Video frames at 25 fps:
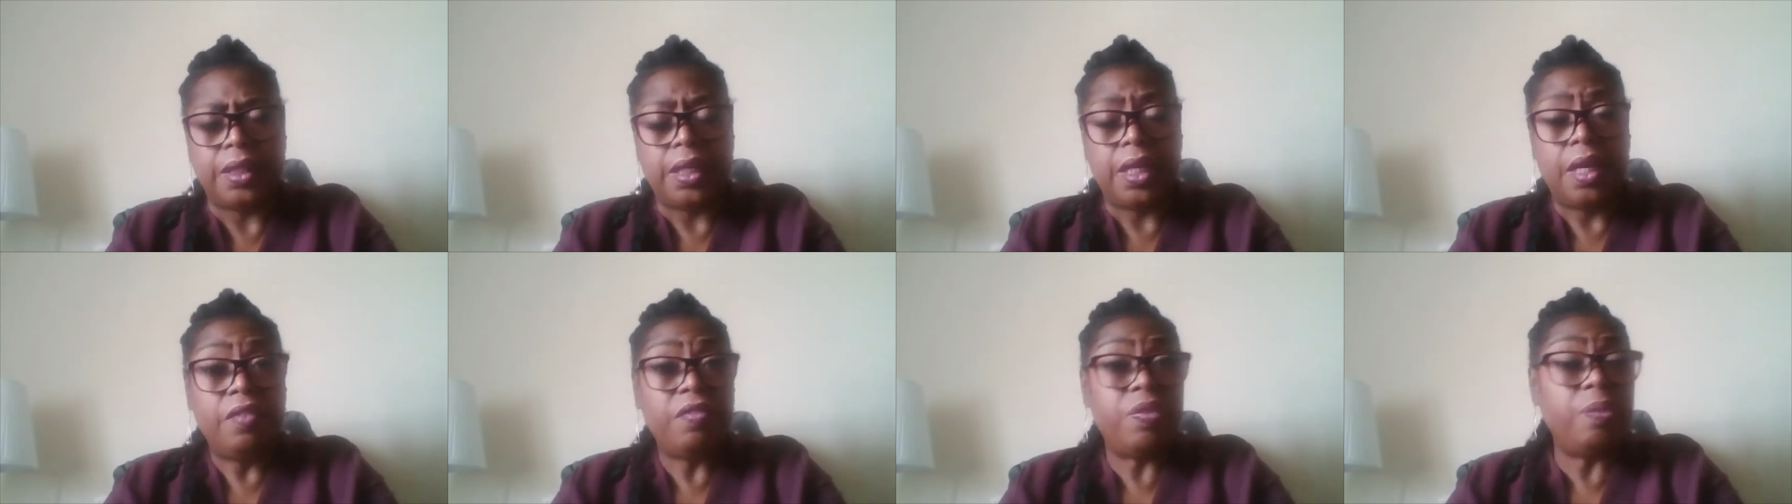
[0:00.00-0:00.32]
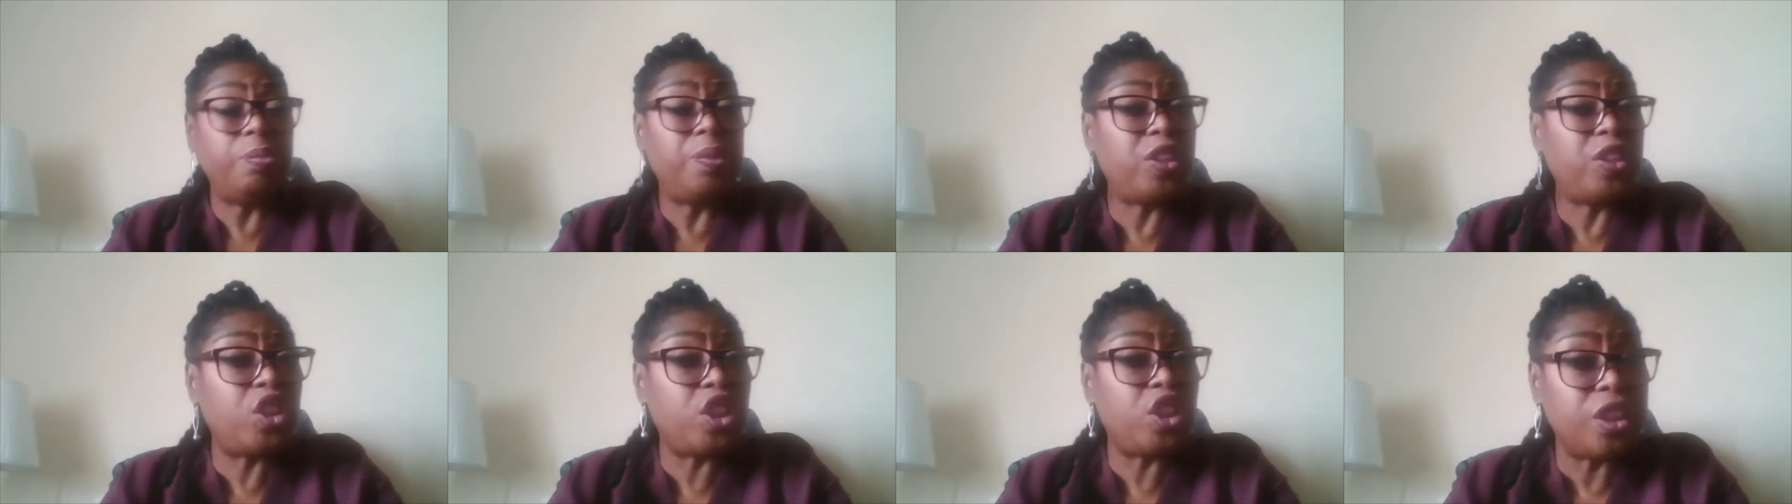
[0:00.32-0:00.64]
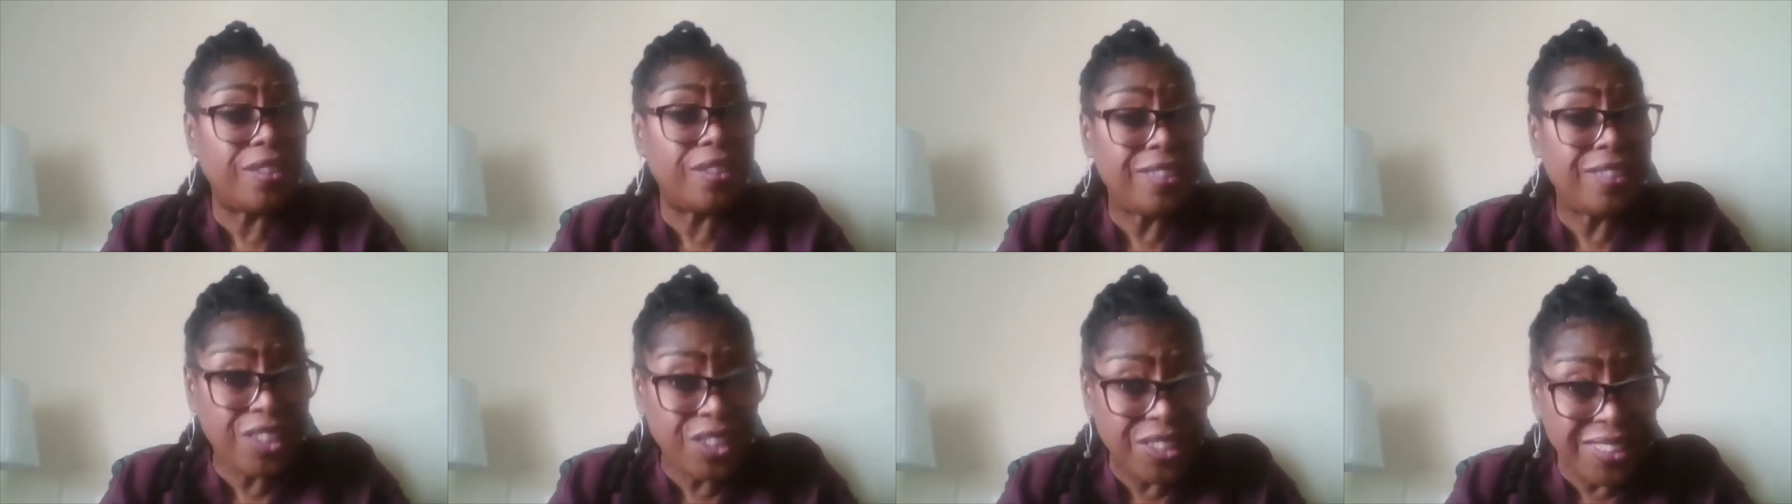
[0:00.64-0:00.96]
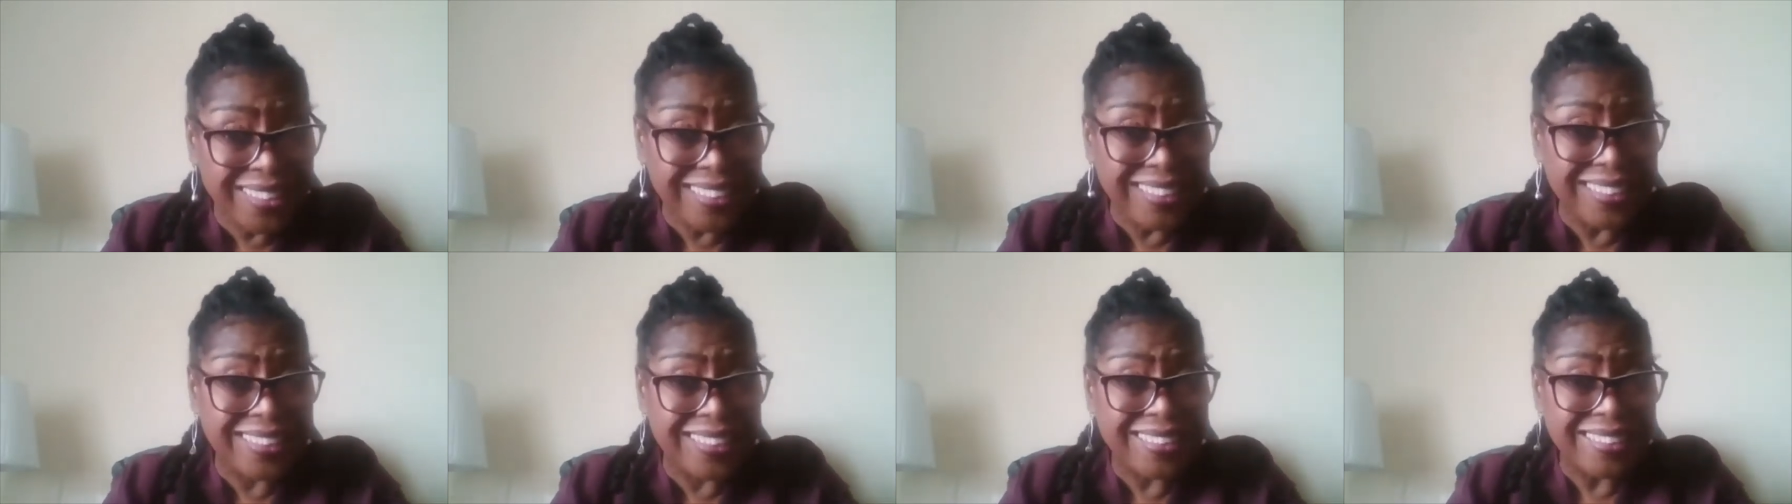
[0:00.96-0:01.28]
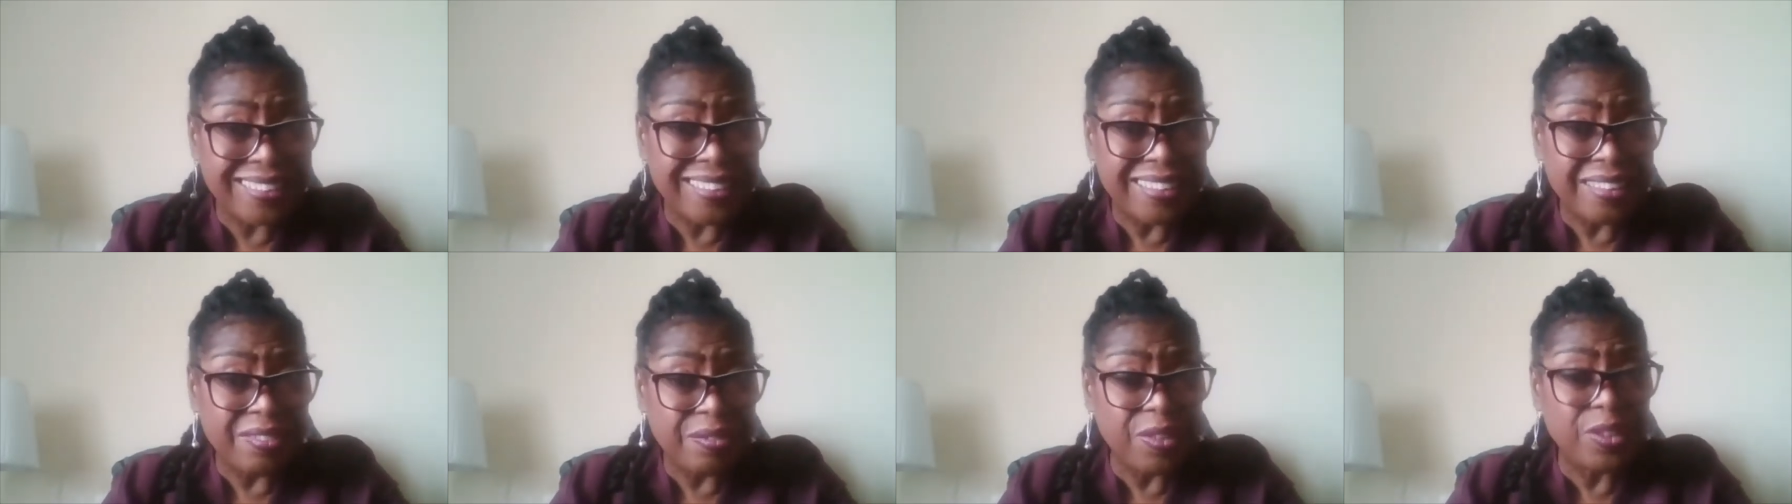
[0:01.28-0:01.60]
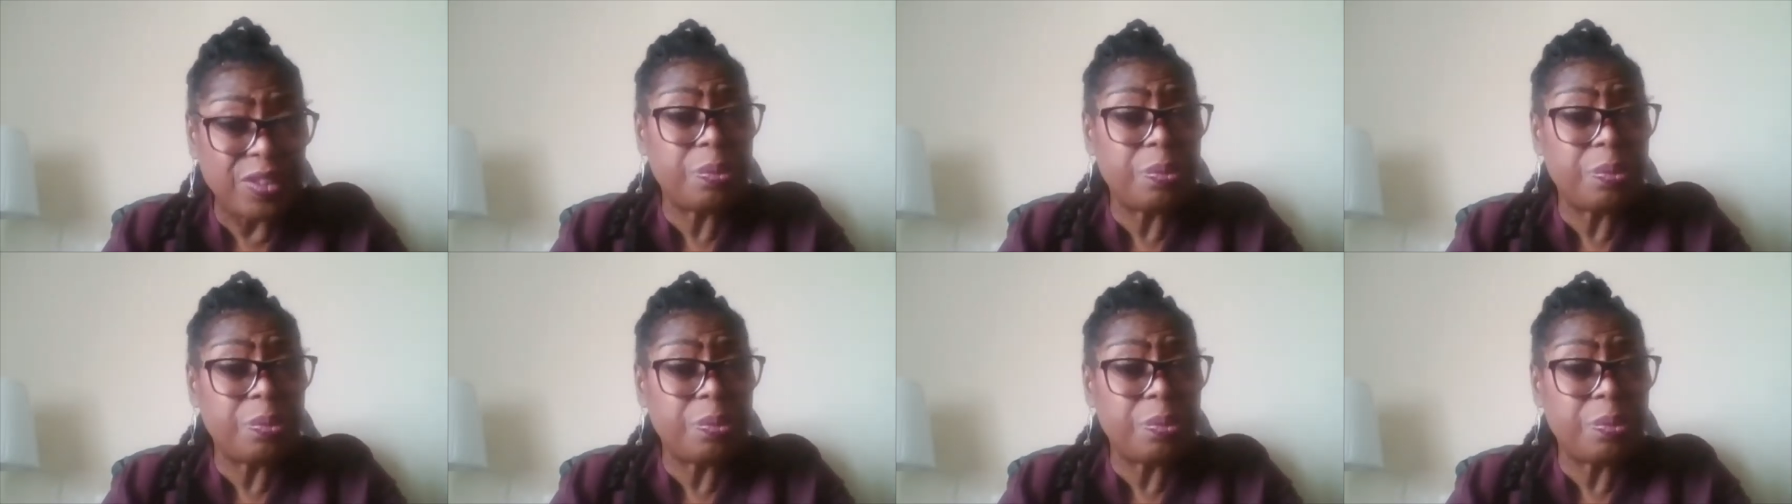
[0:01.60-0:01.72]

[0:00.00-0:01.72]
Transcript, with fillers: from the churches as